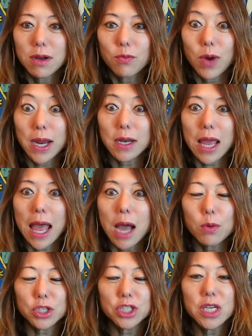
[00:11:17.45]
Right? How
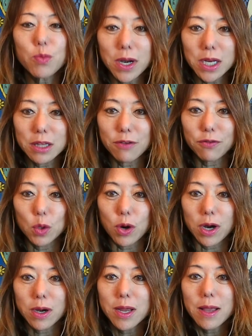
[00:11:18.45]
is she running the
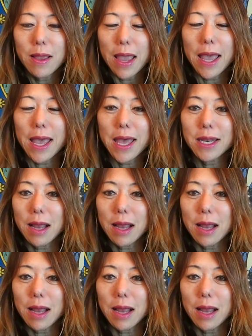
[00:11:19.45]
floor? And